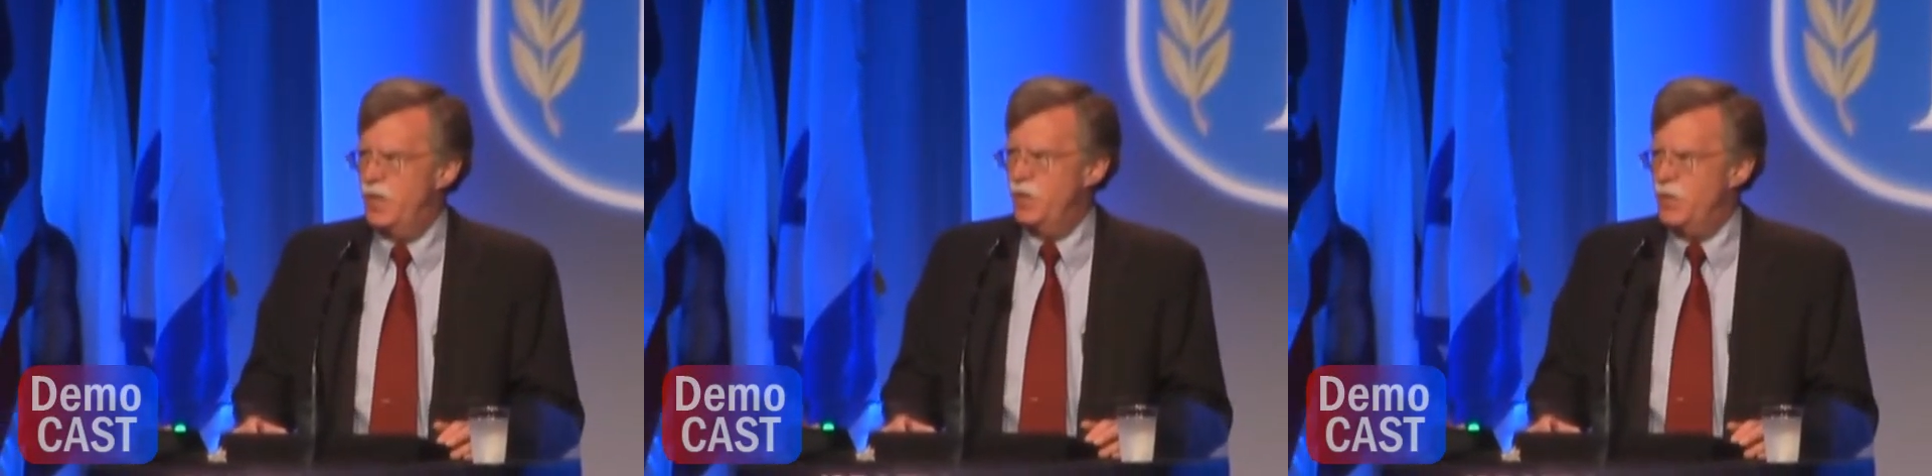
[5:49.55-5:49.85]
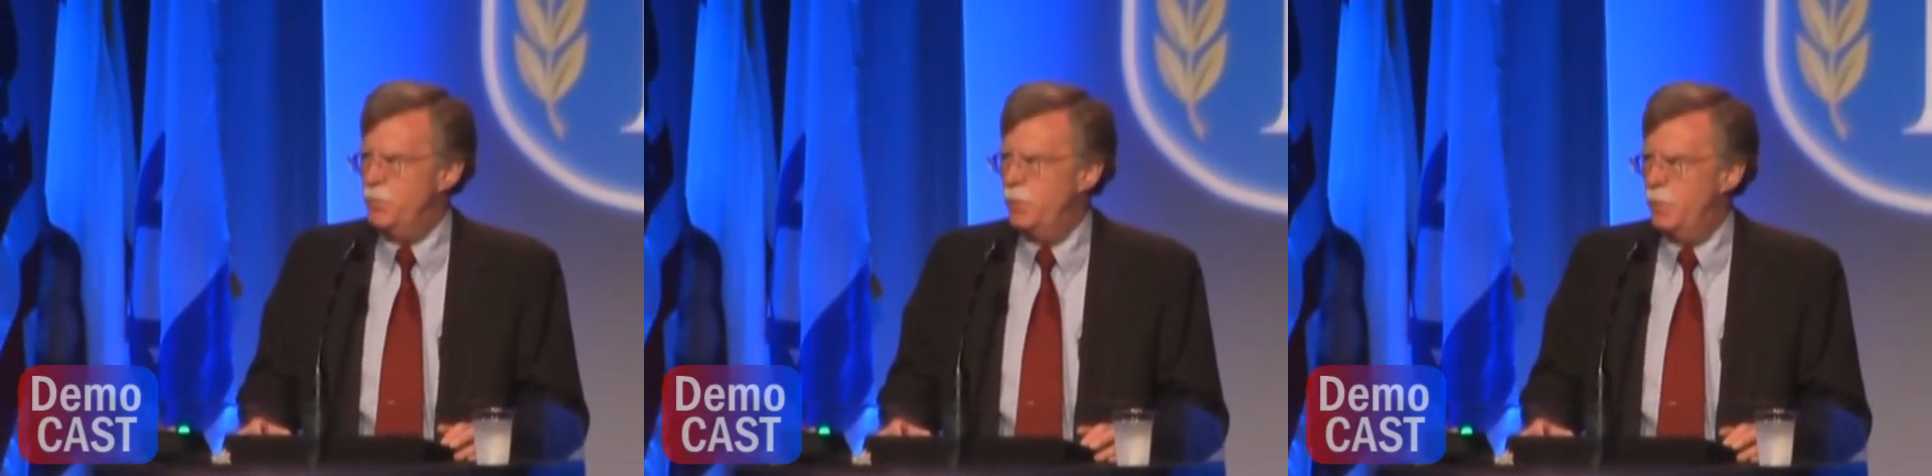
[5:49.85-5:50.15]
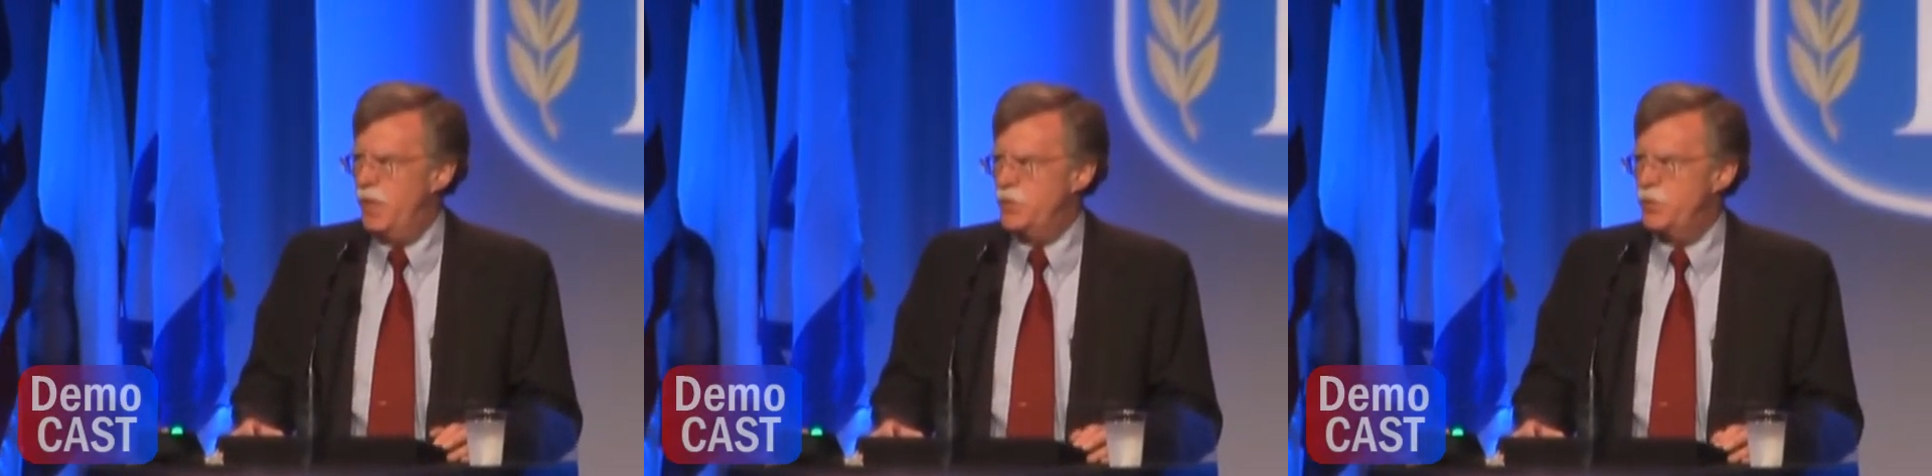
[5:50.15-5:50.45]
our
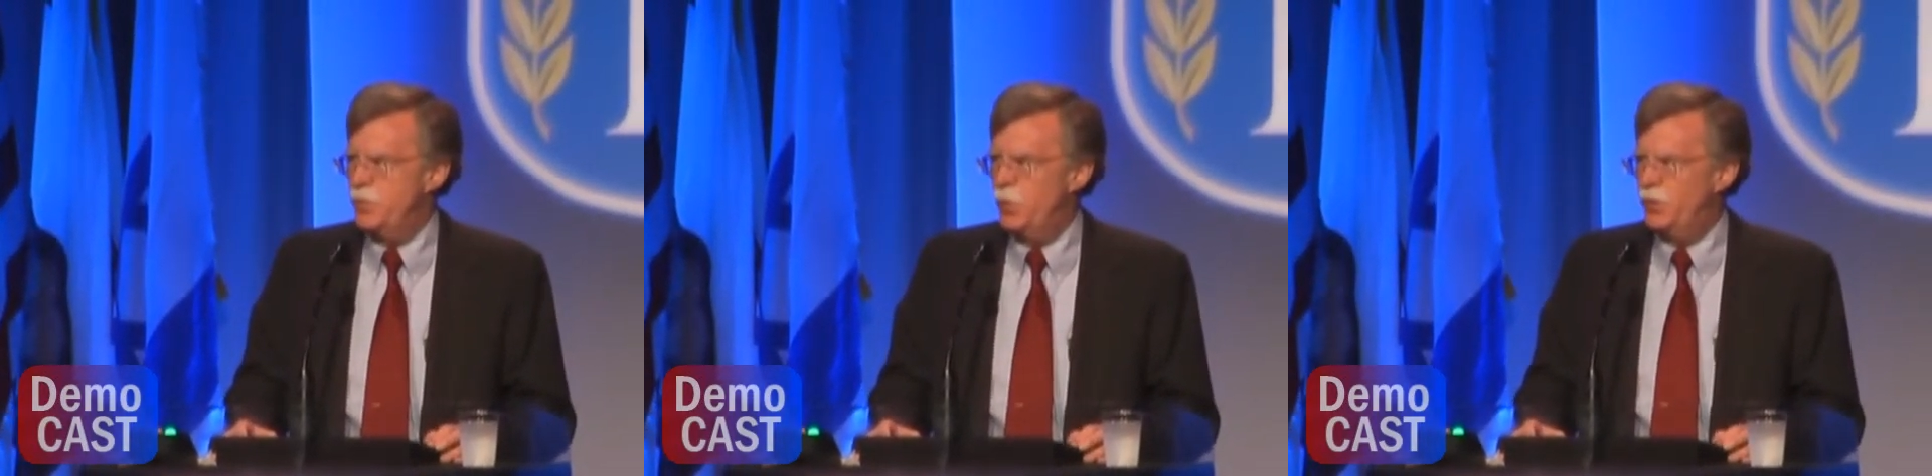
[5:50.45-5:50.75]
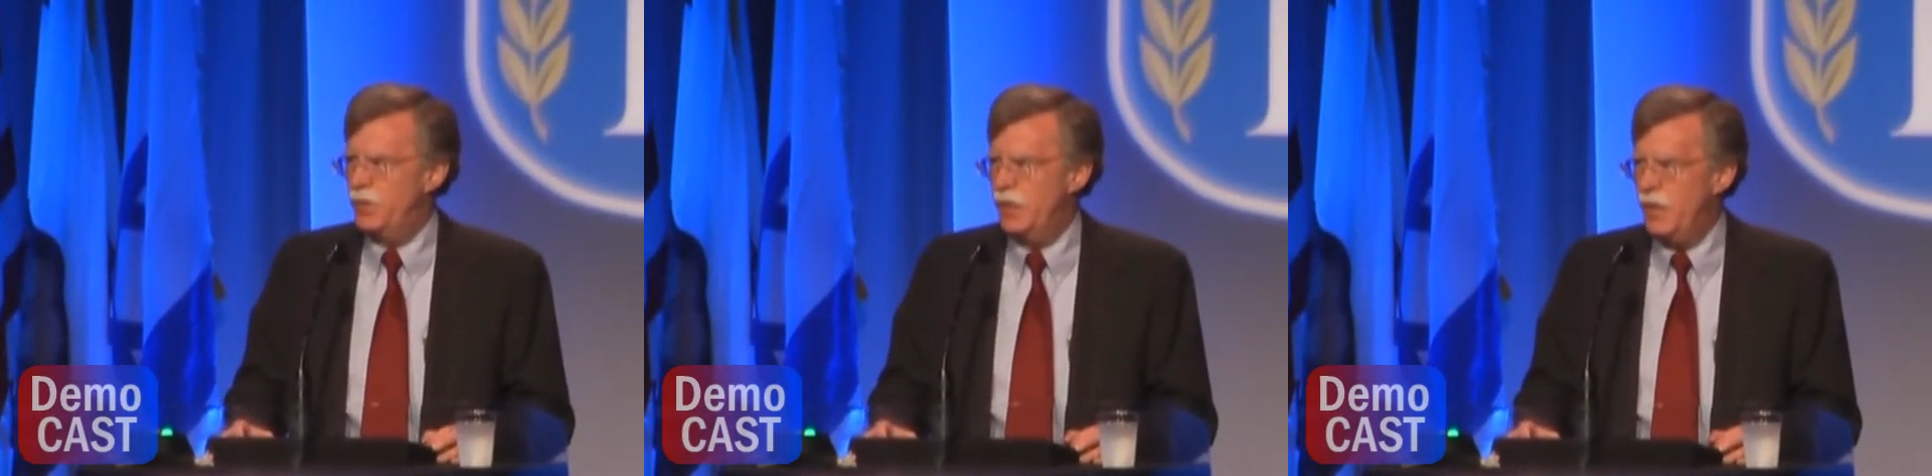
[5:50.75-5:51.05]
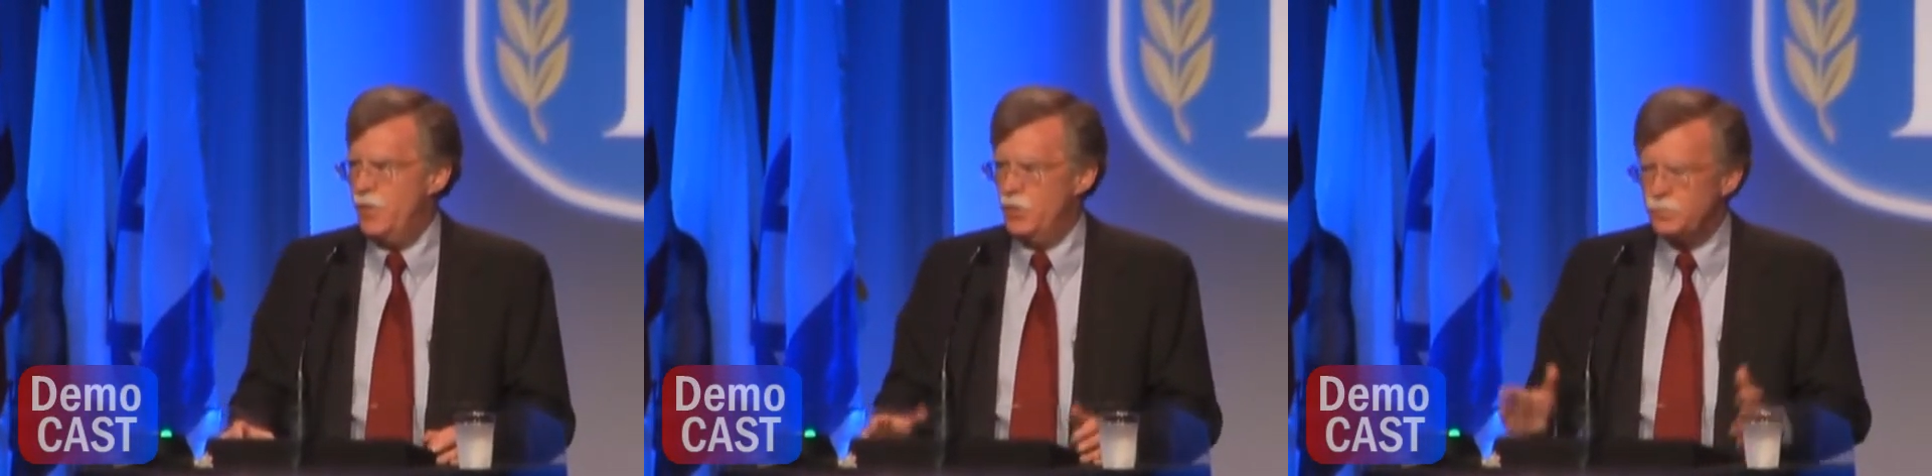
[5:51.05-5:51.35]
diplomats had put
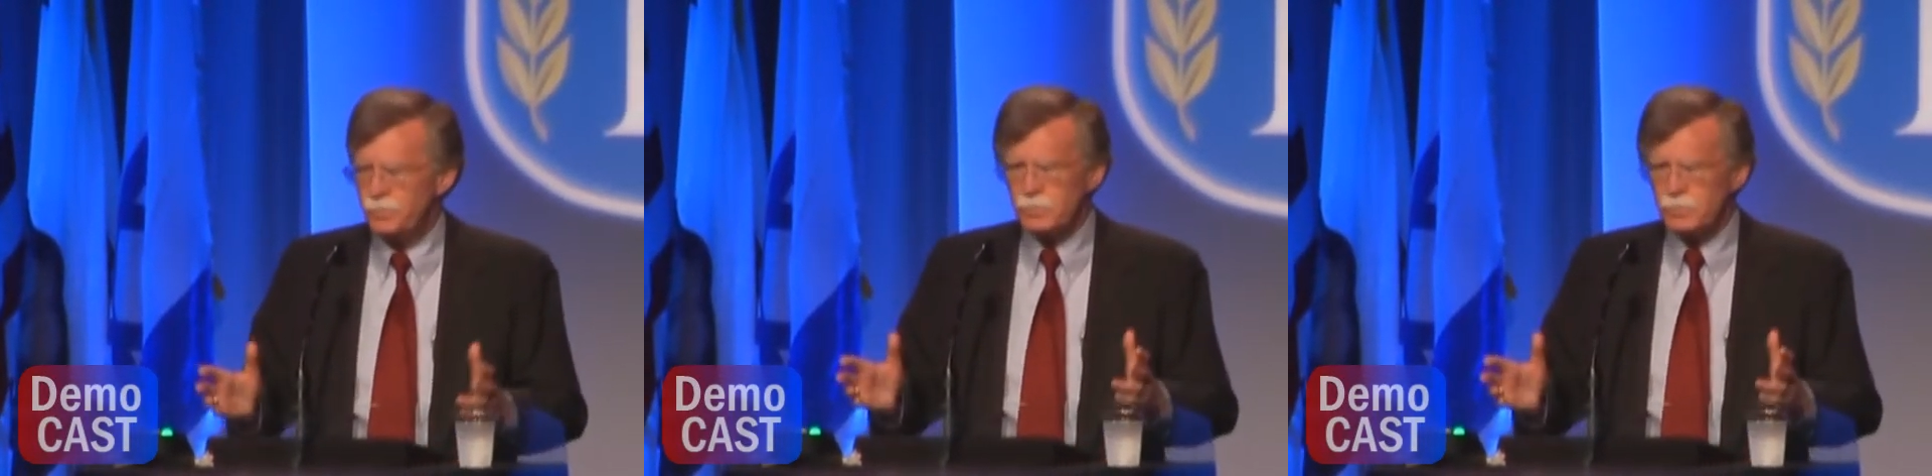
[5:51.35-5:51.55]
together,